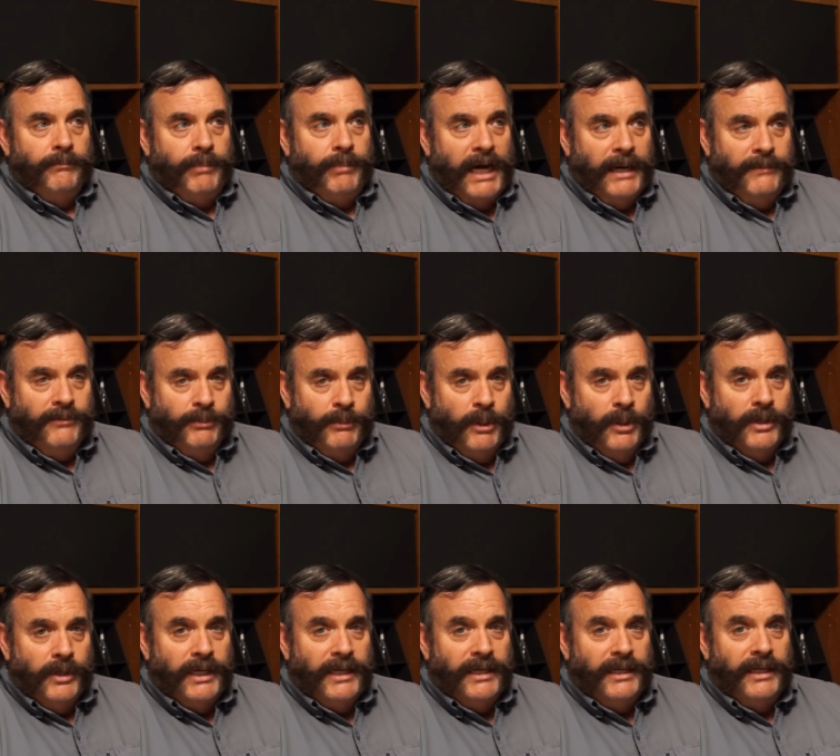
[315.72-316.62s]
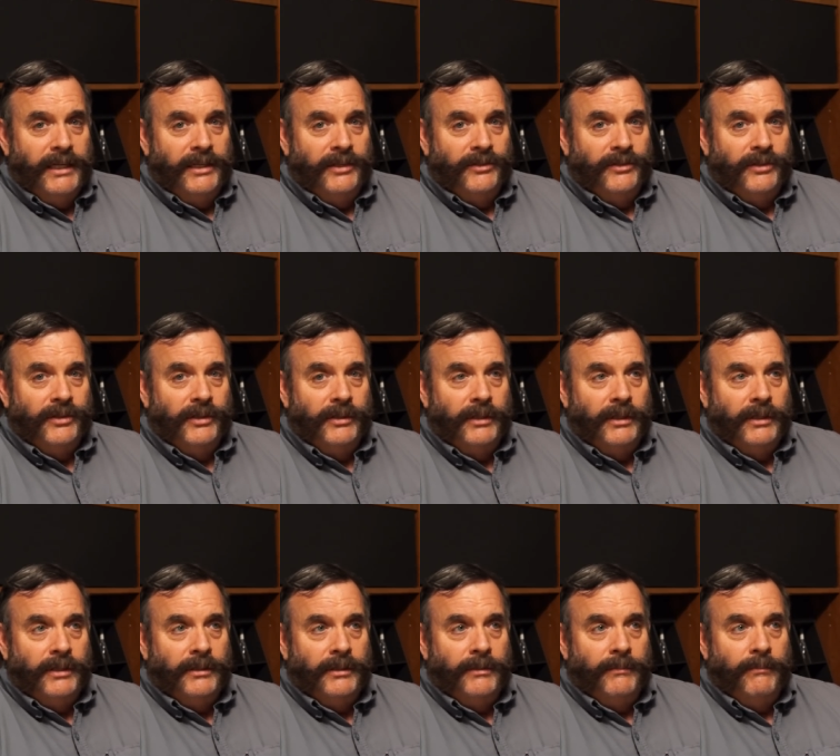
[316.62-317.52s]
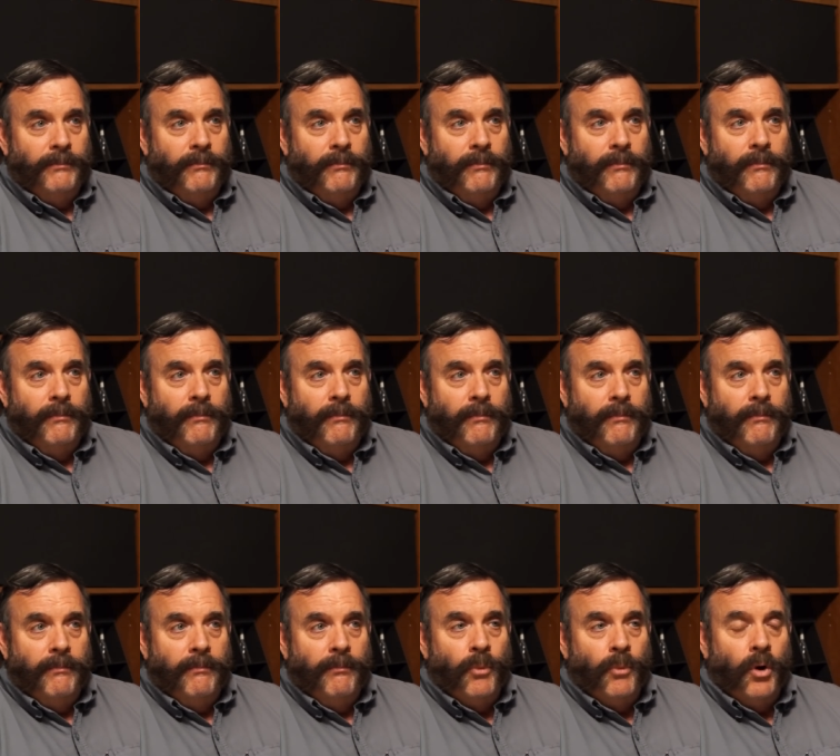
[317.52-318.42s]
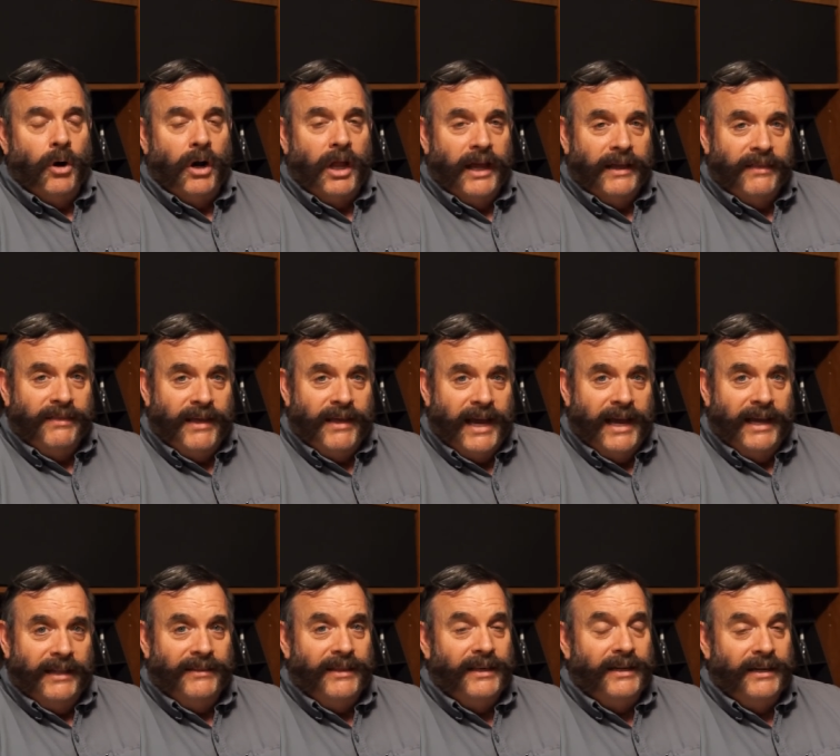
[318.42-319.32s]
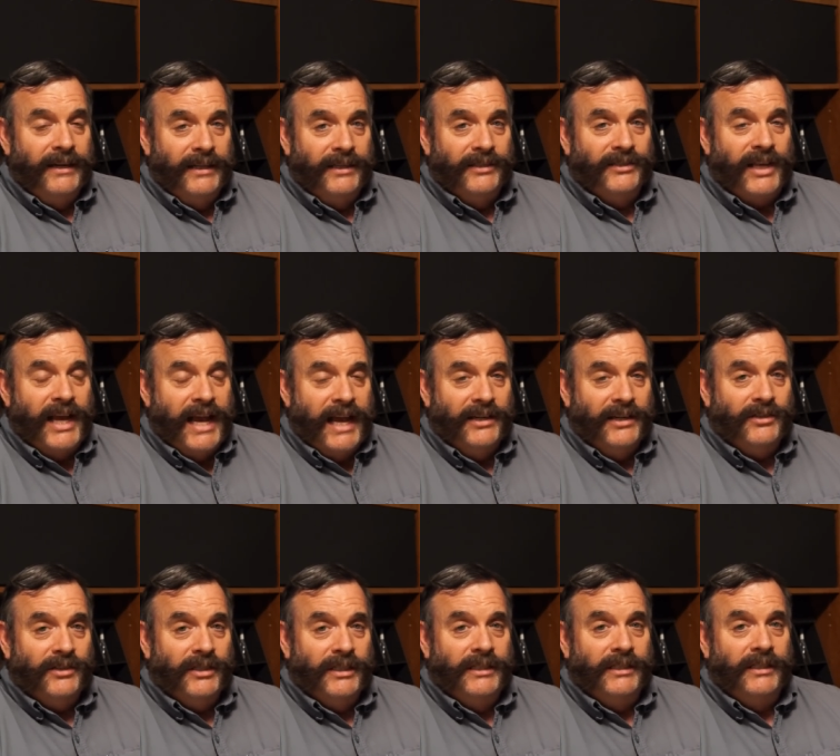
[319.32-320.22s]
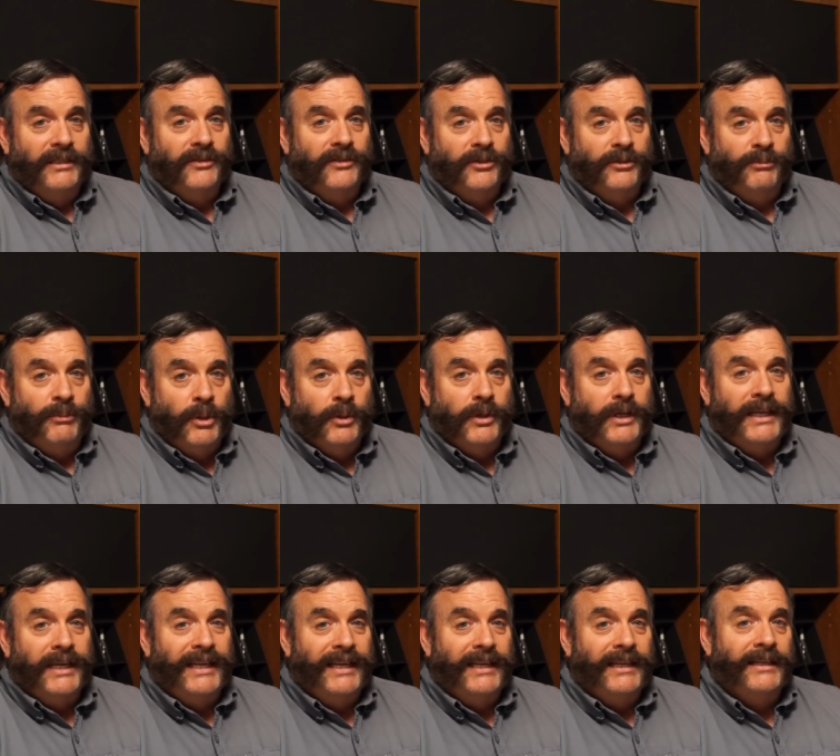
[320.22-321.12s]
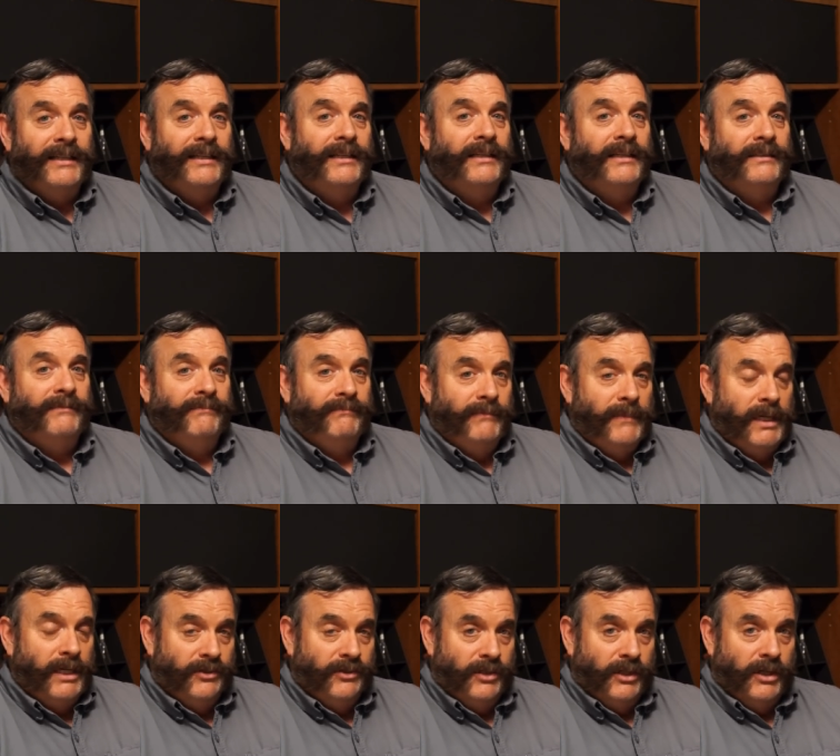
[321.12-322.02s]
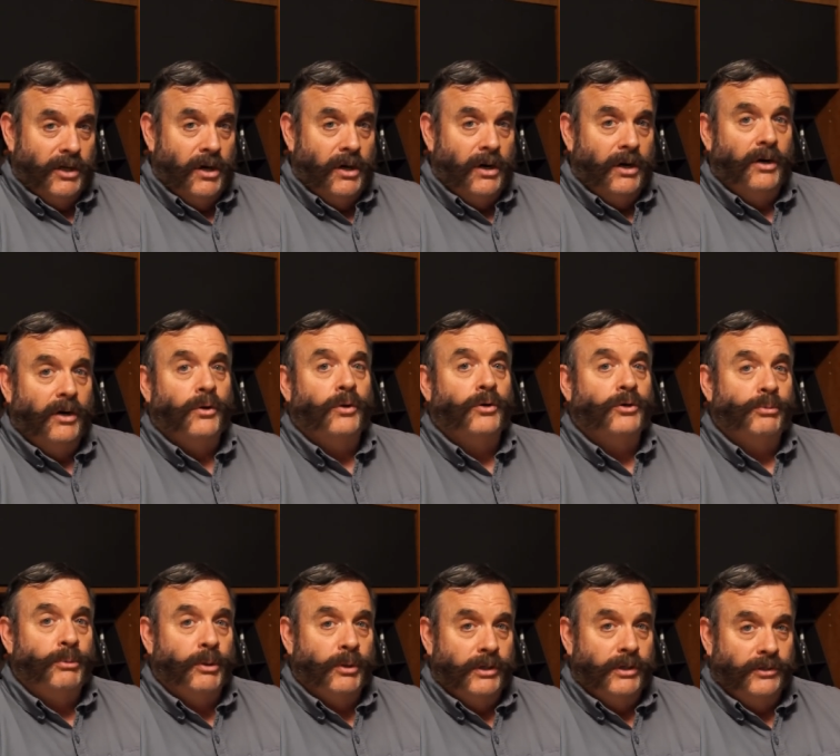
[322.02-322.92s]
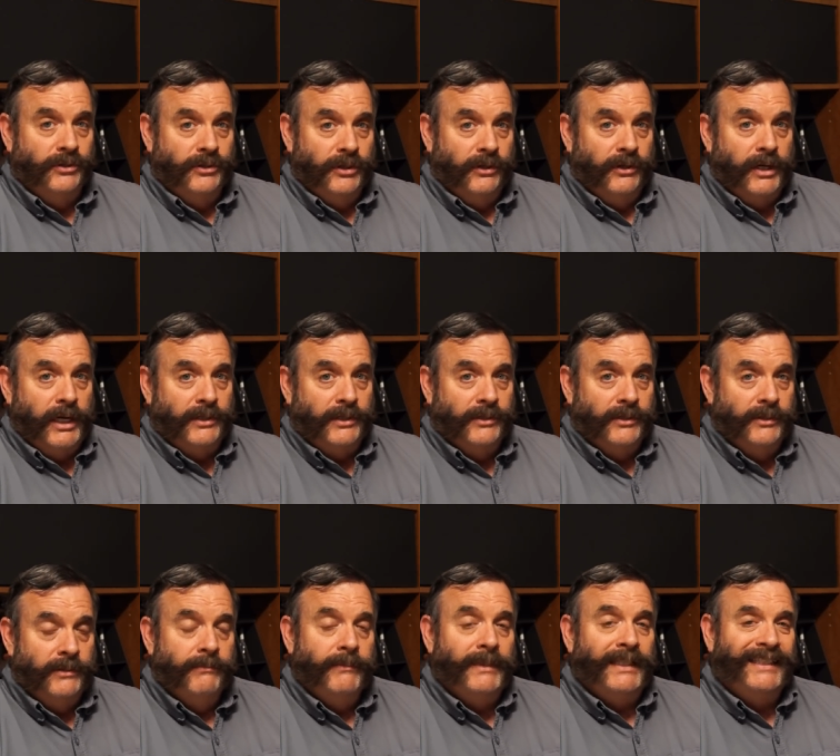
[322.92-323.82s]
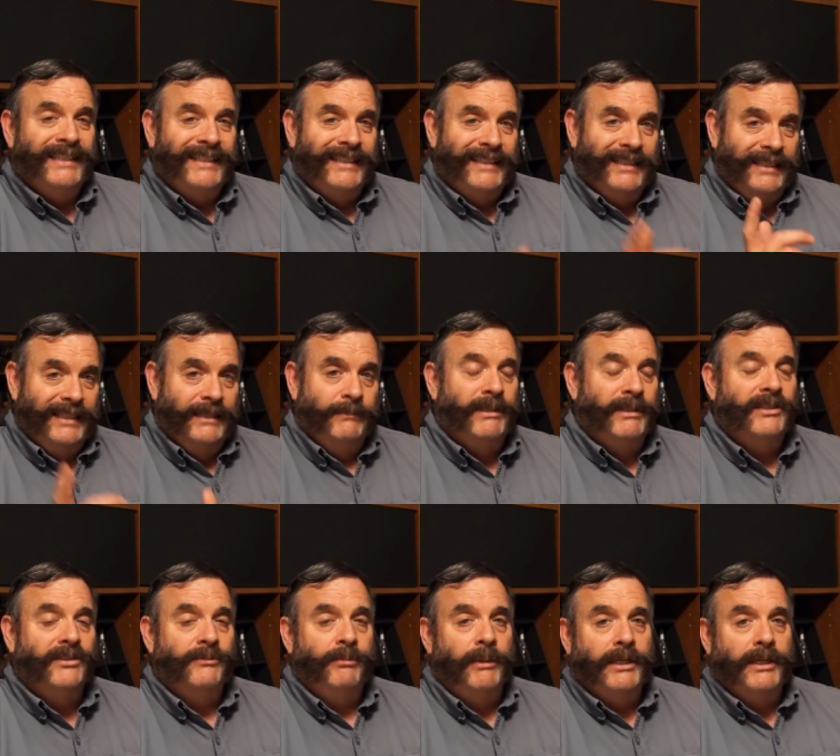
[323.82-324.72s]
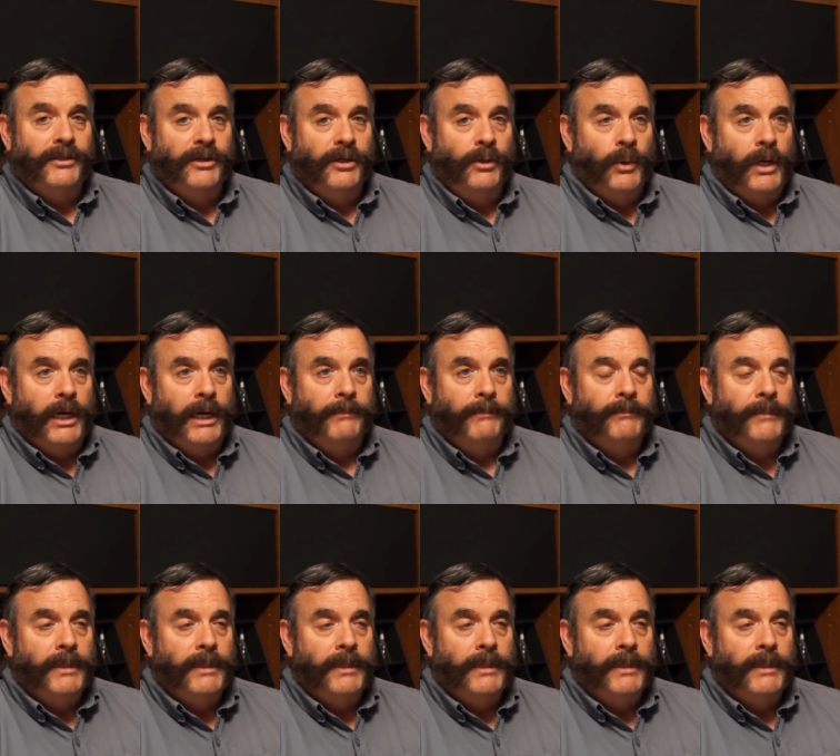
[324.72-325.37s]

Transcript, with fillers: Pipe smoking is more like that than it is actually smoking a cigar or smoking cigarettes. And let me explain to you why.